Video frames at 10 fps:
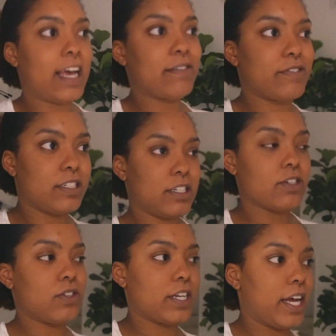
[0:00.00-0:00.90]
every
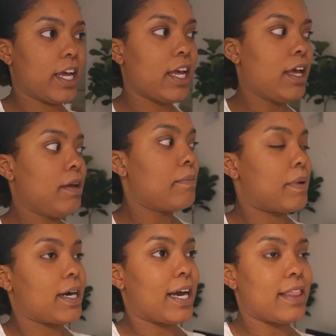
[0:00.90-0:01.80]
single night,
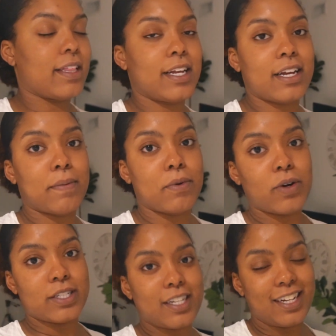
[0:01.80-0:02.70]
but I think I'm
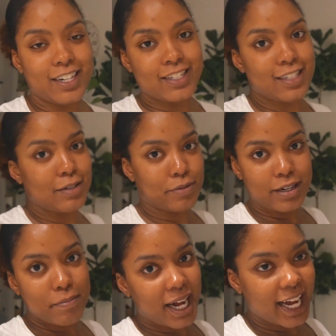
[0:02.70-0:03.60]
going to let her sleep
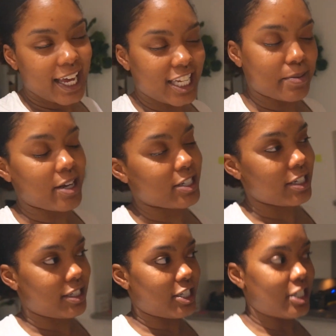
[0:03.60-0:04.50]
in mine, especially
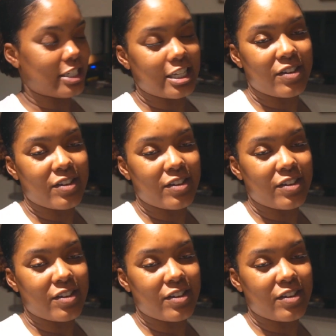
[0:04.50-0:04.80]
since she's